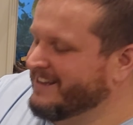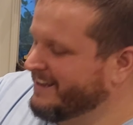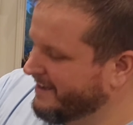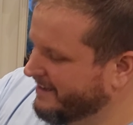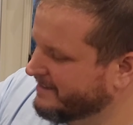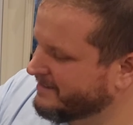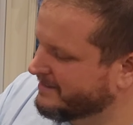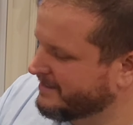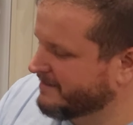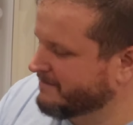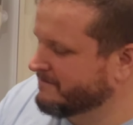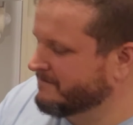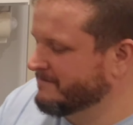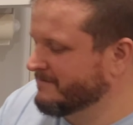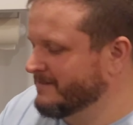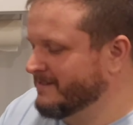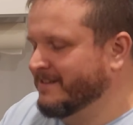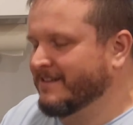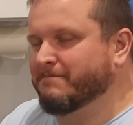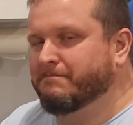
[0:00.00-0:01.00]
it
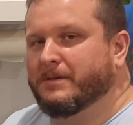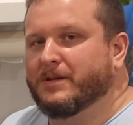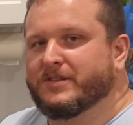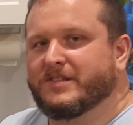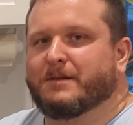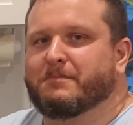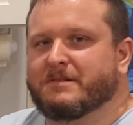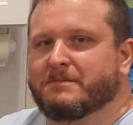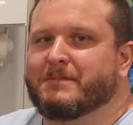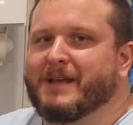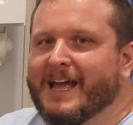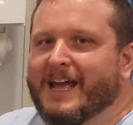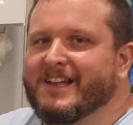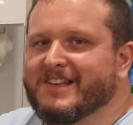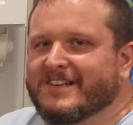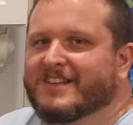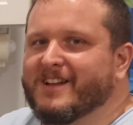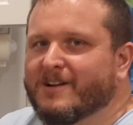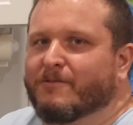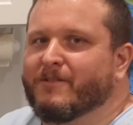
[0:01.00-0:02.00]
builds up some
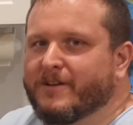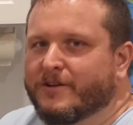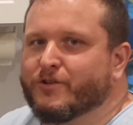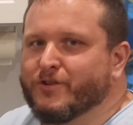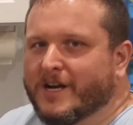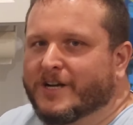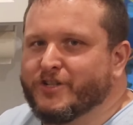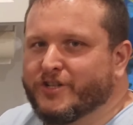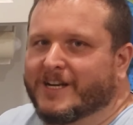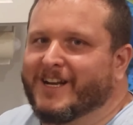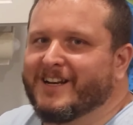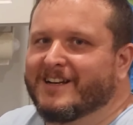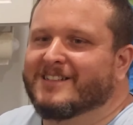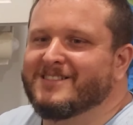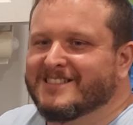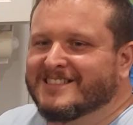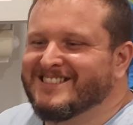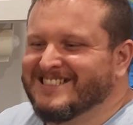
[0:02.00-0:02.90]
gas in there when you dry shake.